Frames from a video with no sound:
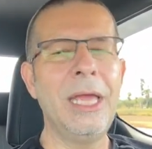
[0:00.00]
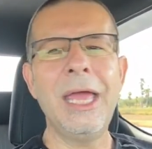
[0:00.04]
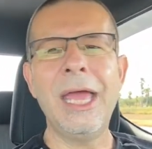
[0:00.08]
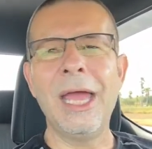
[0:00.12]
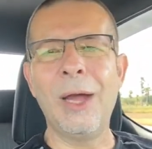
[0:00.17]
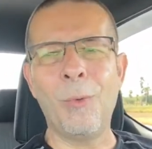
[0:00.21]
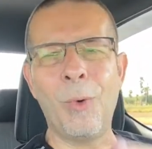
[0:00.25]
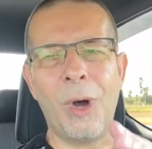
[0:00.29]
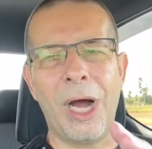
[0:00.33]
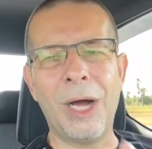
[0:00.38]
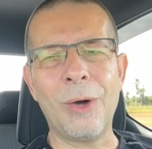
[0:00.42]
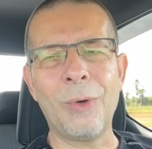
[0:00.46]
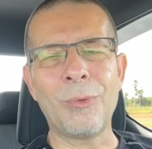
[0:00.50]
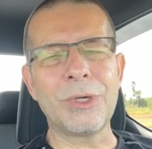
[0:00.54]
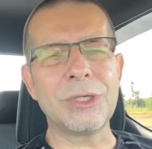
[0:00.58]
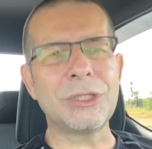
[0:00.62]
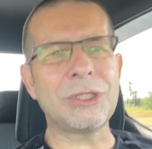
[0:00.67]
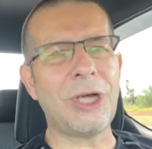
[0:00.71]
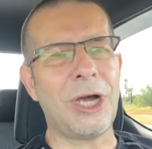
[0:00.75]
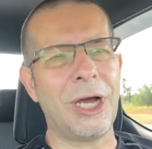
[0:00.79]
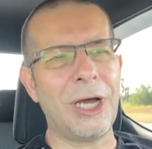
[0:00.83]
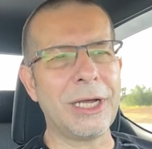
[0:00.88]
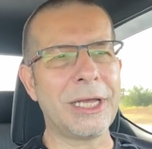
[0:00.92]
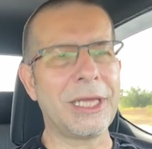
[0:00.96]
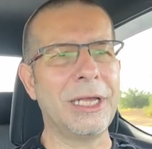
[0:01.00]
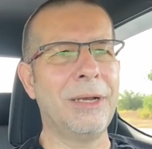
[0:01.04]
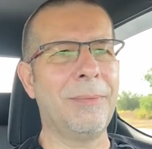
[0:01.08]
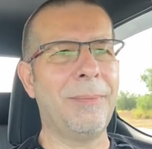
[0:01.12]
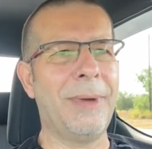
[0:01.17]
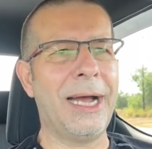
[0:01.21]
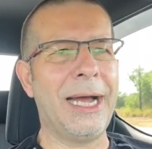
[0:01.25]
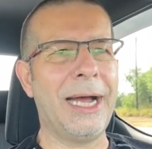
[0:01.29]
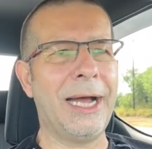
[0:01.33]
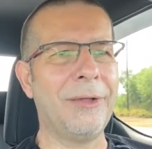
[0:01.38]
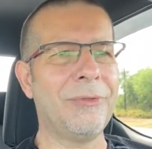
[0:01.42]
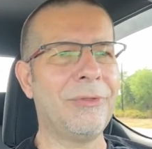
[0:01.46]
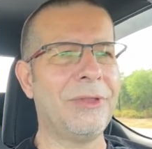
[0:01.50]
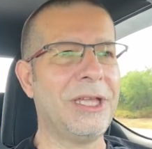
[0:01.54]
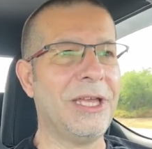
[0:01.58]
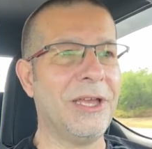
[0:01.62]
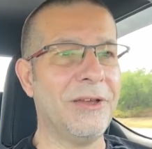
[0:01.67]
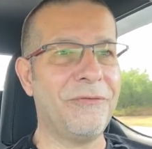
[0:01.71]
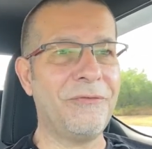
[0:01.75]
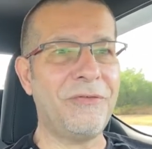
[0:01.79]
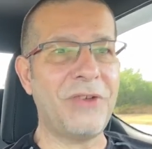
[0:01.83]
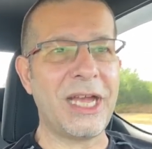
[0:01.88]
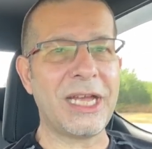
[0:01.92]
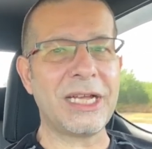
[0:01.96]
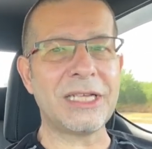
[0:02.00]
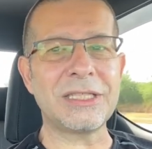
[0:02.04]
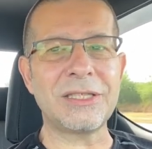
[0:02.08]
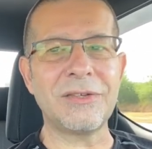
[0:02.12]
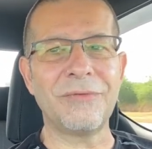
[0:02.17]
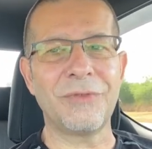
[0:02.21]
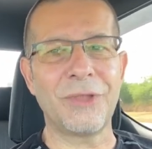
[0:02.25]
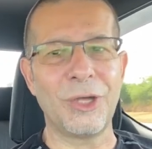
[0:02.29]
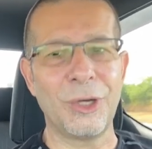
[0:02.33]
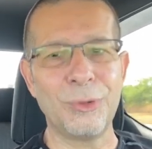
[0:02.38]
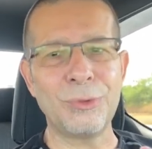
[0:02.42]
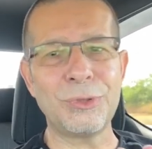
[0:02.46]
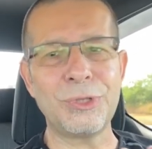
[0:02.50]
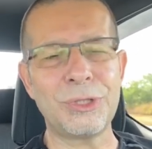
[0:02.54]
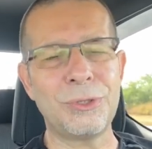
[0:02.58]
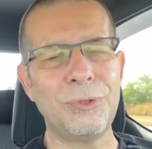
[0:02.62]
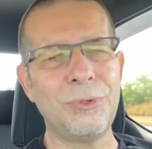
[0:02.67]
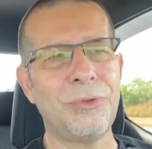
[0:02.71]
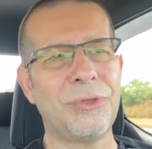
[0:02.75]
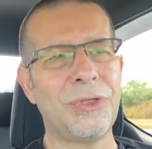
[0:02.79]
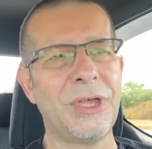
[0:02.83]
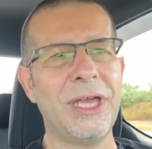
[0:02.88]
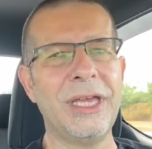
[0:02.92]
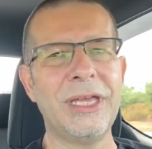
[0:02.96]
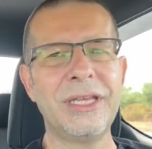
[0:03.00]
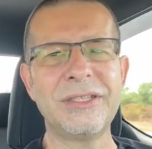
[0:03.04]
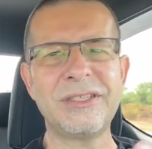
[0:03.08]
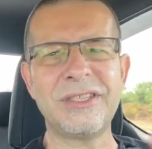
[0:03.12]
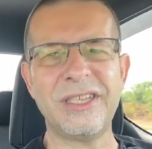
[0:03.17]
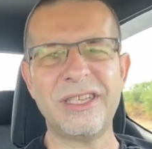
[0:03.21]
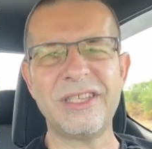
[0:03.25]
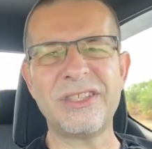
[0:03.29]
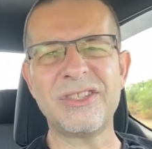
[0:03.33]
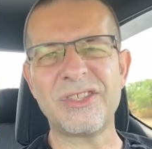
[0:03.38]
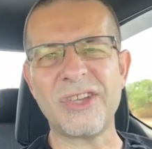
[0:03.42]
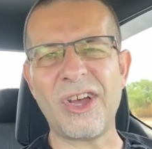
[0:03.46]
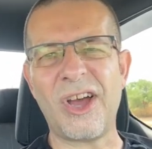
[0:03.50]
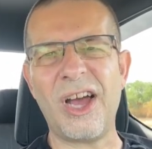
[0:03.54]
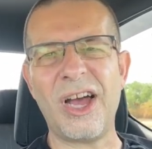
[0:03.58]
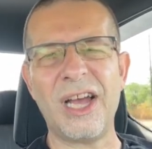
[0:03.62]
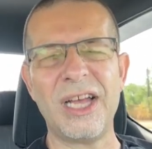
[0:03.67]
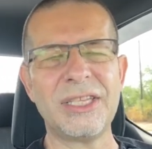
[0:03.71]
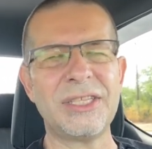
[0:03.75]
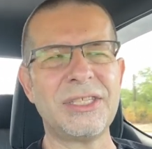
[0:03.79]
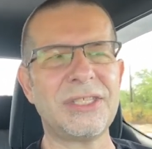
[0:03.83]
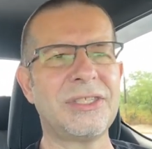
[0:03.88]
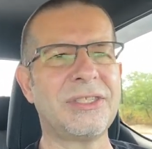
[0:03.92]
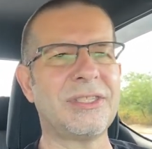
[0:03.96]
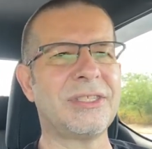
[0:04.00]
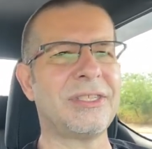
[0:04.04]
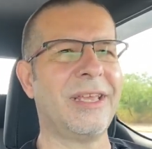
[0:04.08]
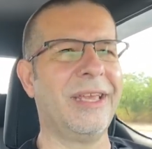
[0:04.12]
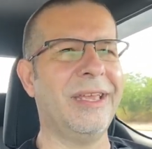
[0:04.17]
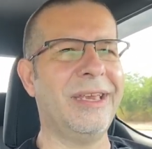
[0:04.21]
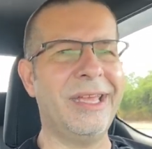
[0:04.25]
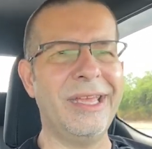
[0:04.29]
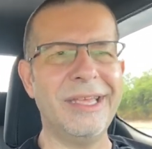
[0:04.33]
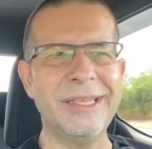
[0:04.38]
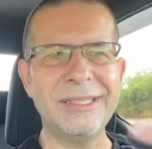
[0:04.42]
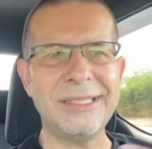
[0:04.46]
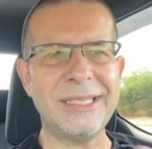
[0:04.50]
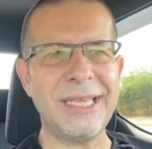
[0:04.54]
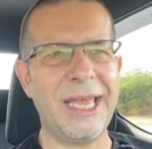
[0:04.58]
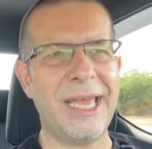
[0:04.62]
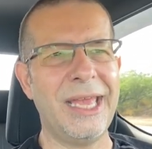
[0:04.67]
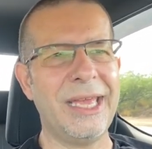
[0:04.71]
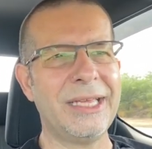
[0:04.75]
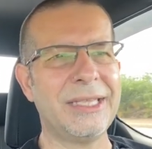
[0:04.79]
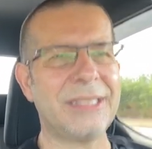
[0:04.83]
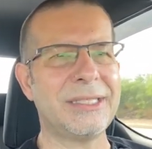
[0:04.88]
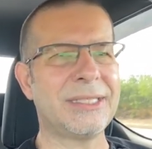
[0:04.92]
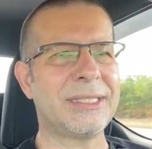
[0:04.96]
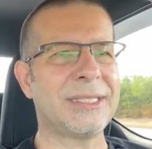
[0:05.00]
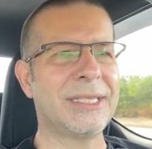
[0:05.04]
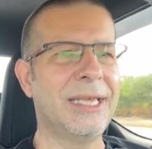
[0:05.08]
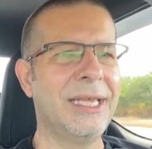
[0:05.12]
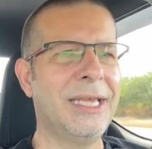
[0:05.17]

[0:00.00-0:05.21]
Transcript: And while we're talking about the effects of those two things, exhausts and intakes,